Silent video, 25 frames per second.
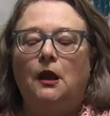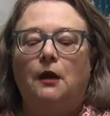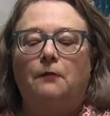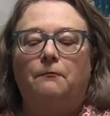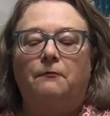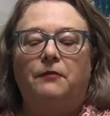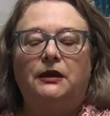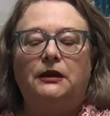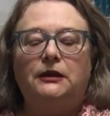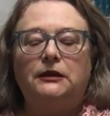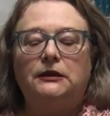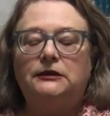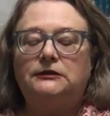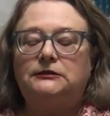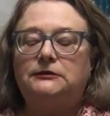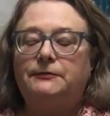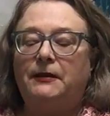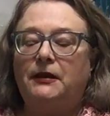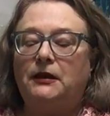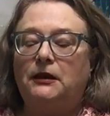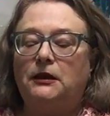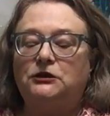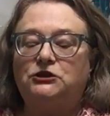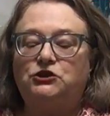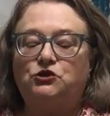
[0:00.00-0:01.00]
but it's
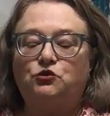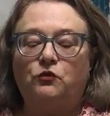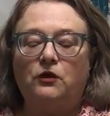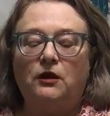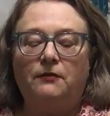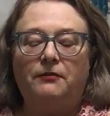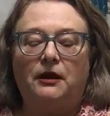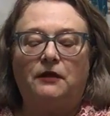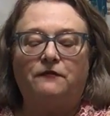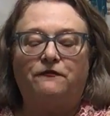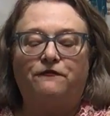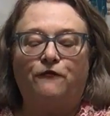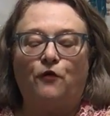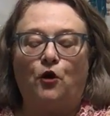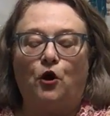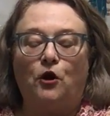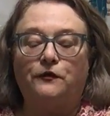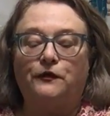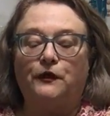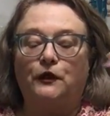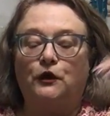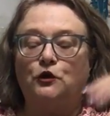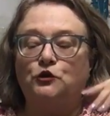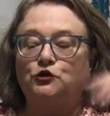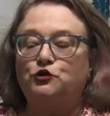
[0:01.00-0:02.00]
about a story about a frog
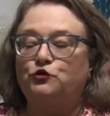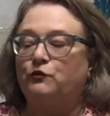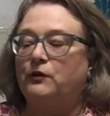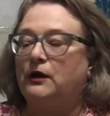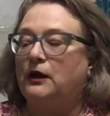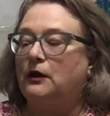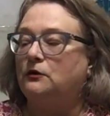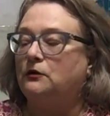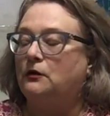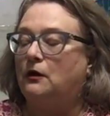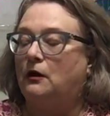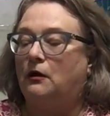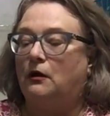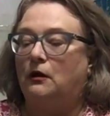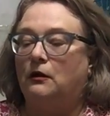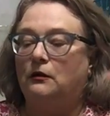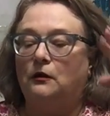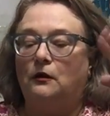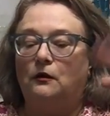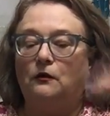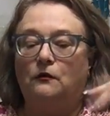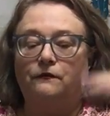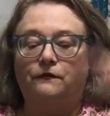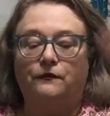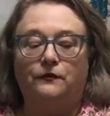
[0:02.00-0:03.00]
that goes around all
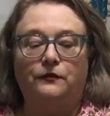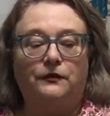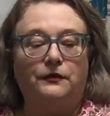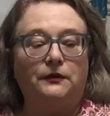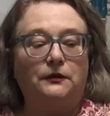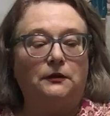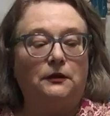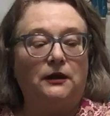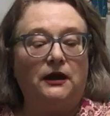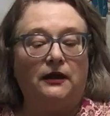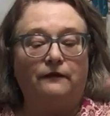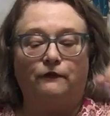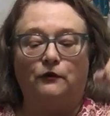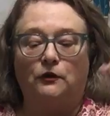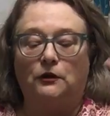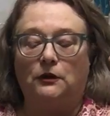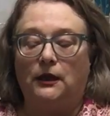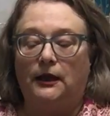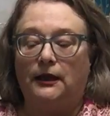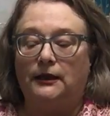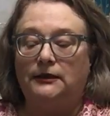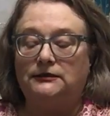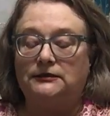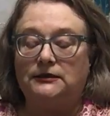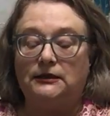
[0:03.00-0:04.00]
over the
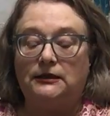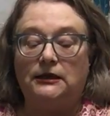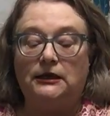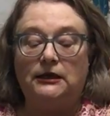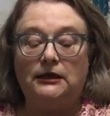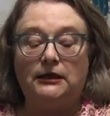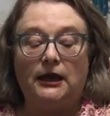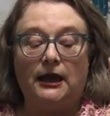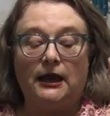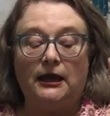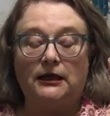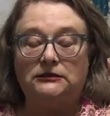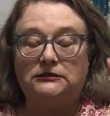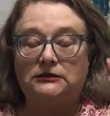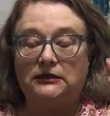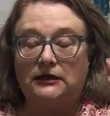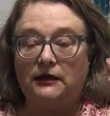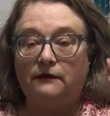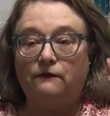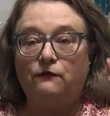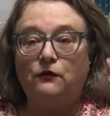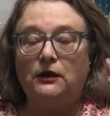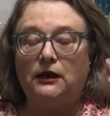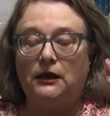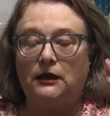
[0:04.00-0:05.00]
Everglades, and he asks
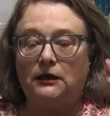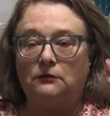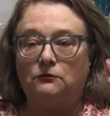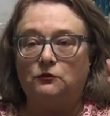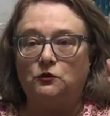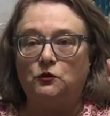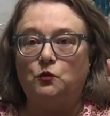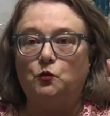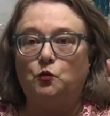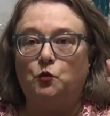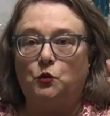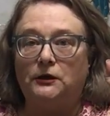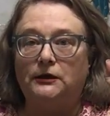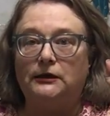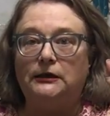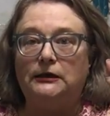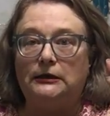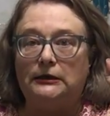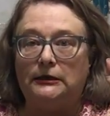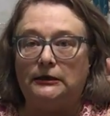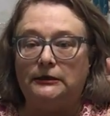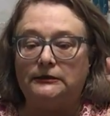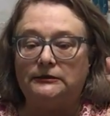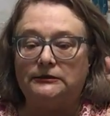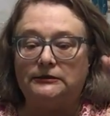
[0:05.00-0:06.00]
every animal what he
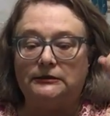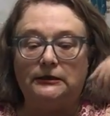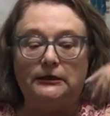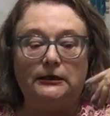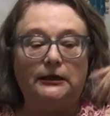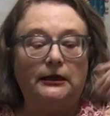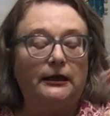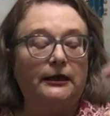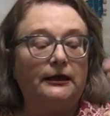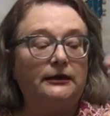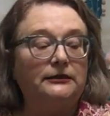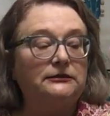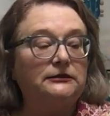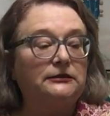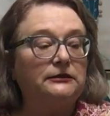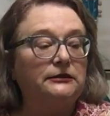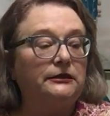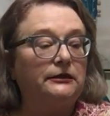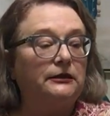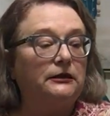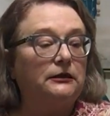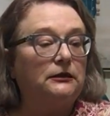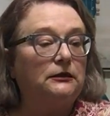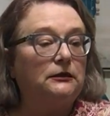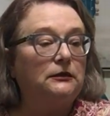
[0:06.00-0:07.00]
eats. He asks
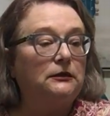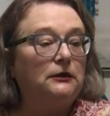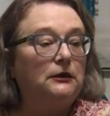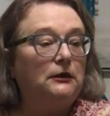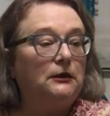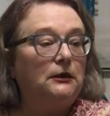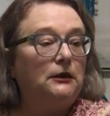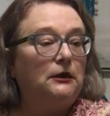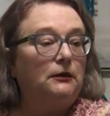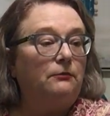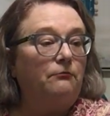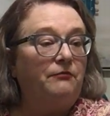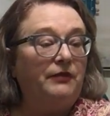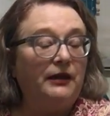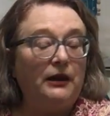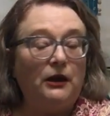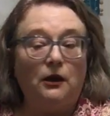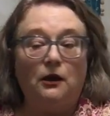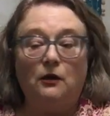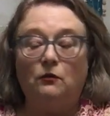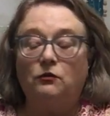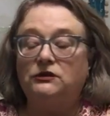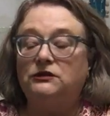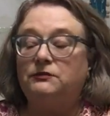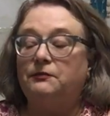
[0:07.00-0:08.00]
the
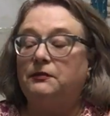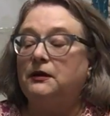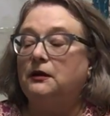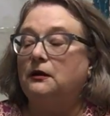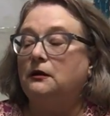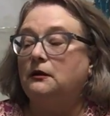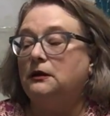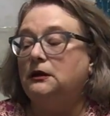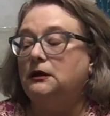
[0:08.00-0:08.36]
bear what the bear